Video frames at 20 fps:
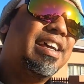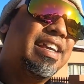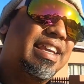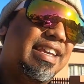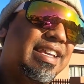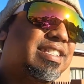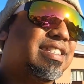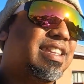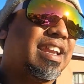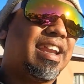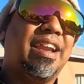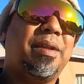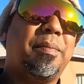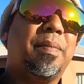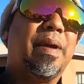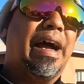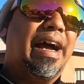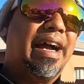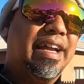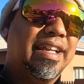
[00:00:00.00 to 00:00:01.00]
He's really
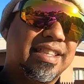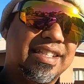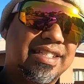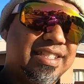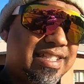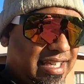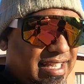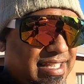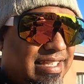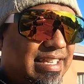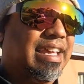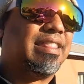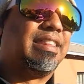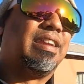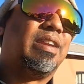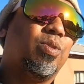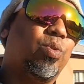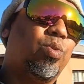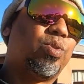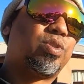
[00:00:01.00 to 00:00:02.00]
behind the scenes. And
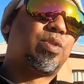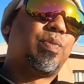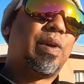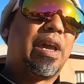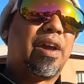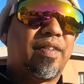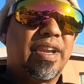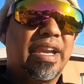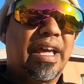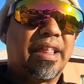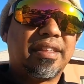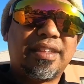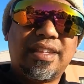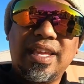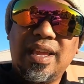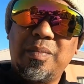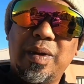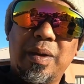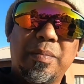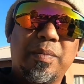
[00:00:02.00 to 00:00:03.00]
then also we have another
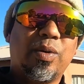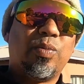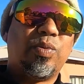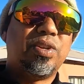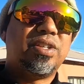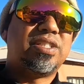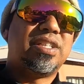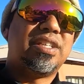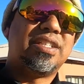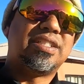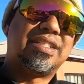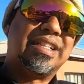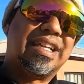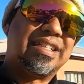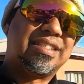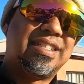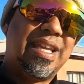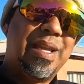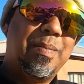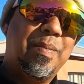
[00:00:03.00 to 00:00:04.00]
team member, which is
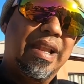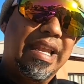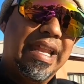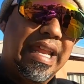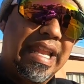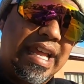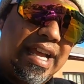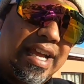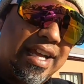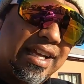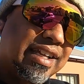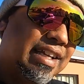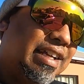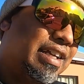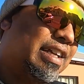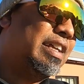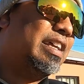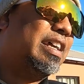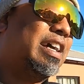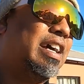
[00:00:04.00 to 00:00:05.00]
Nassim Lila.
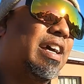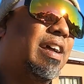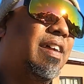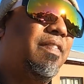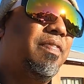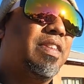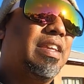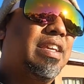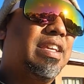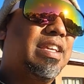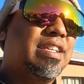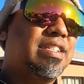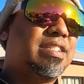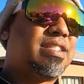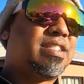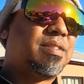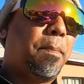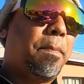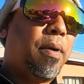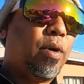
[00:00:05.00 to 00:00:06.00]

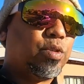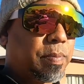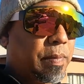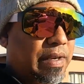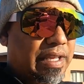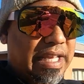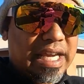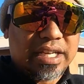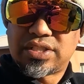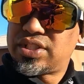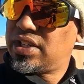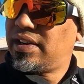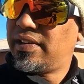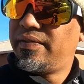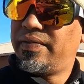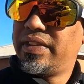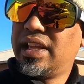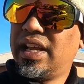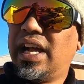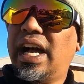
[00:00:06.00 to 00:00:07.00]
He's post-production.
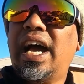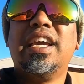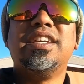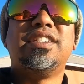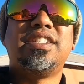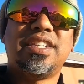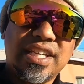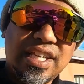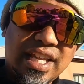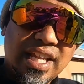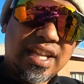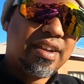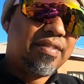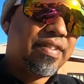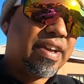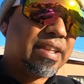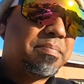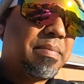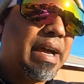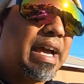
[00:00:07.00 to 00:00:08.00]
I see you know
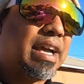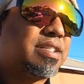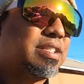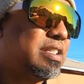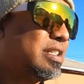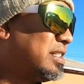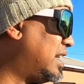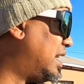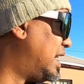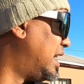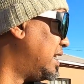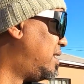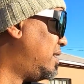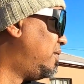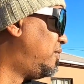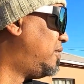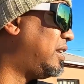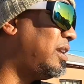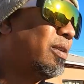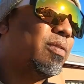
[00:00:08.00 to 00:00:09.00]
that makes the
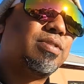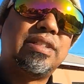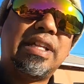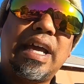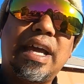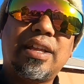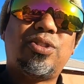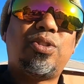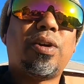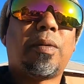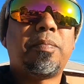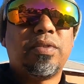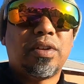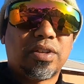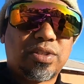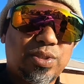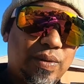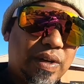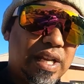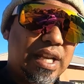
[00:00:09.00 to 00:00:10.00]
videos nice,
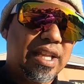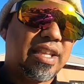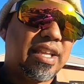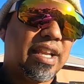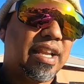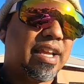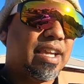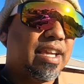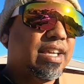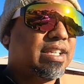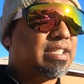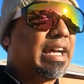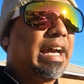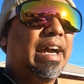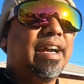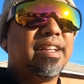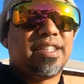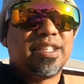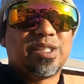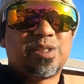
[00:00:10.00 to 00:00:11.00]
top-notch quality. Like he's an
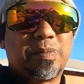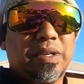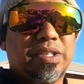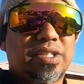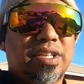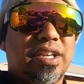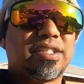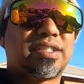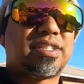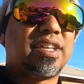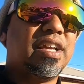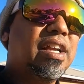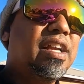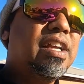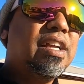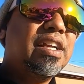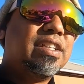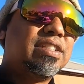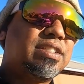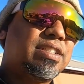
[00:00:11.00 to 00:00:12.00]
IT specialist.
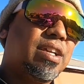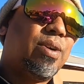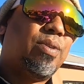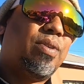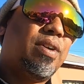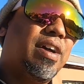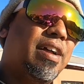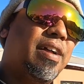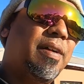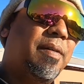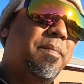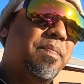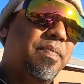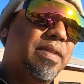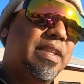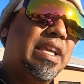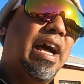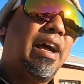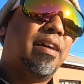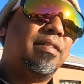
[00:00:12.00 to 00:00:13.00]
So
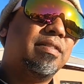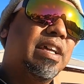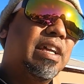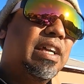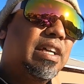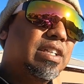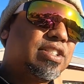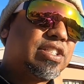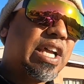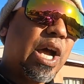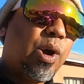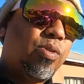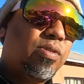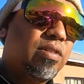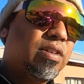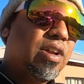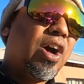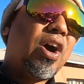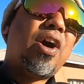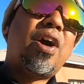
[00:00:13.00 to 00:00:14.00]
yeah. So
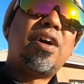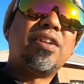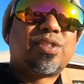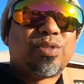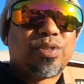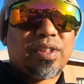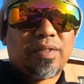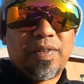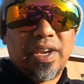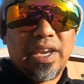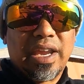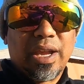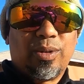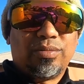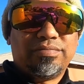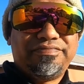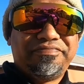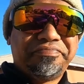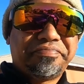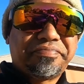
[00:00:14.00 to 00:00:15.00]
on to the
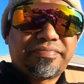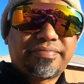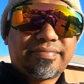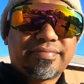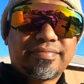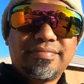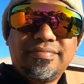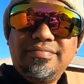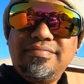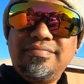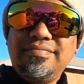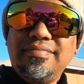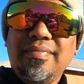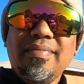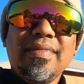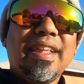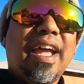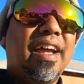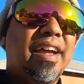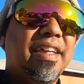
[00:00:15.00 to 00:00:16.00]
video.
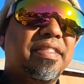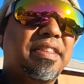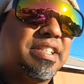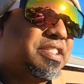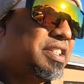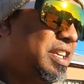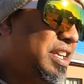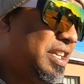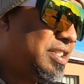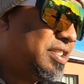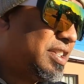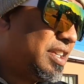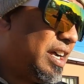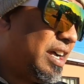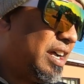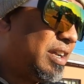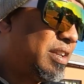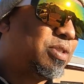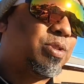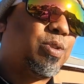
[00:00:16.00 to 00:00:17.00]
This
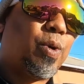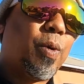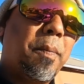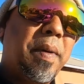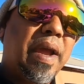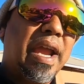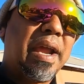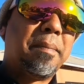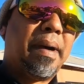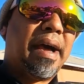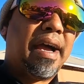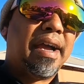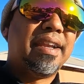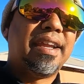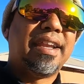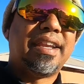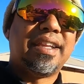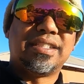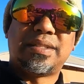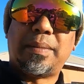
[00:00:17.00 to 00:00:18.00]
easier, do bear in mind
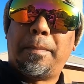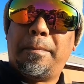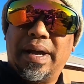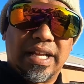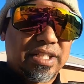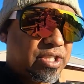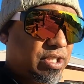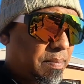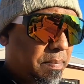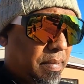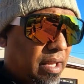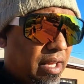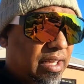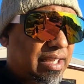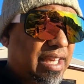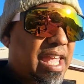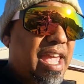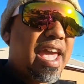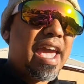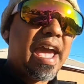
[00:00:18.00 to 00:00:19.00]
it is a budget
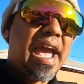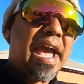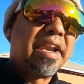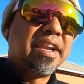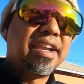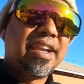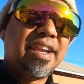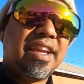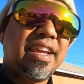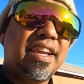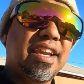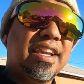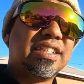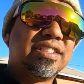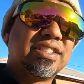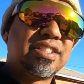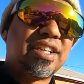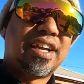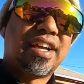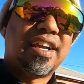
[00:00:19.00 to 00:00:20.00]
build and it
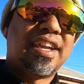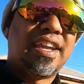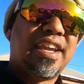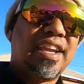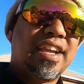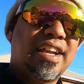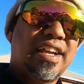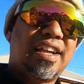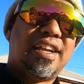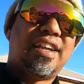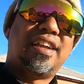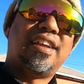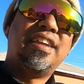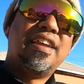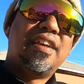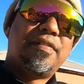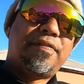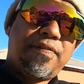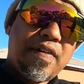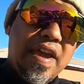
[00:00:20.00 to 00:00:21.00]
is a
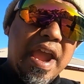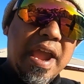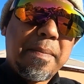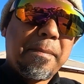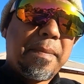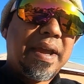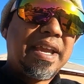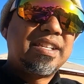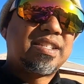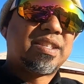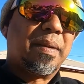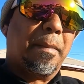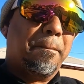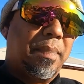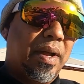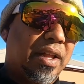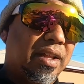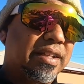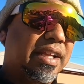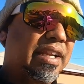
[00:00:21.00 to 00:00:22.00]
fan-based
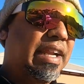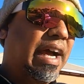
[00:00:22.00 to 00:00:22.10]
build.